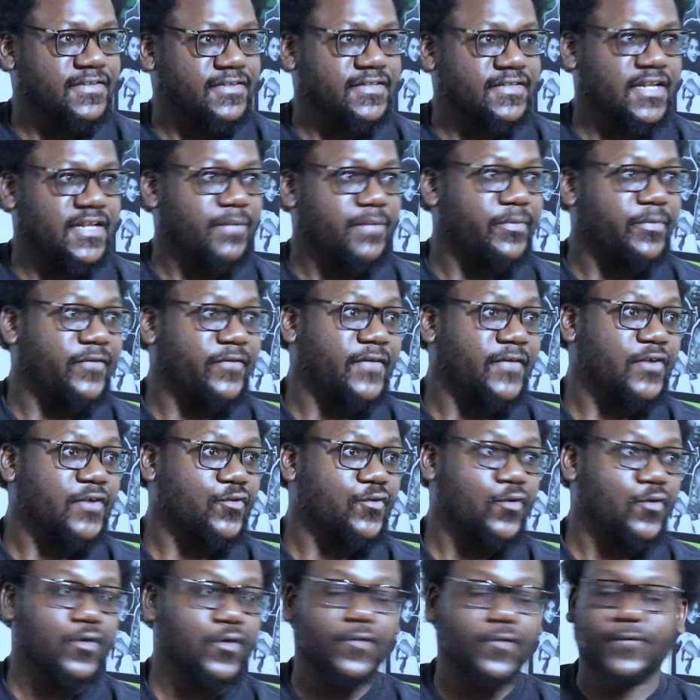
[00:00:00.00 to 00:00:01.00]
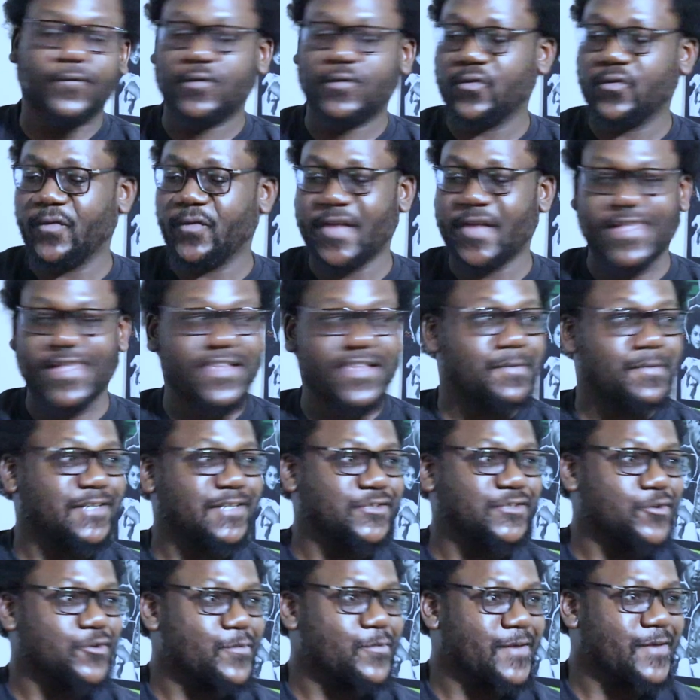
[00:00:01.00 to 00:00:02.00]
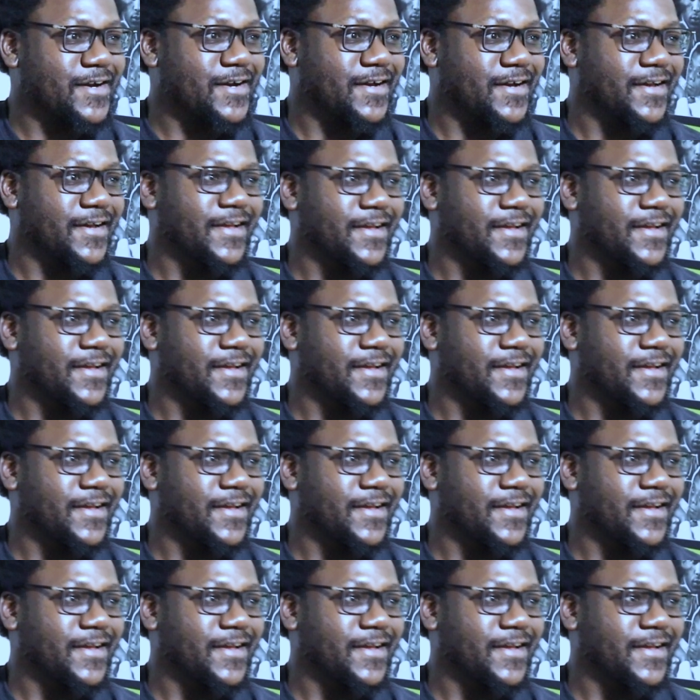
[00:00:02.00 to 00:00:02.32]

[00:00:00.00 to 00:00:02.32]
they'll prefer to go to their nyama choma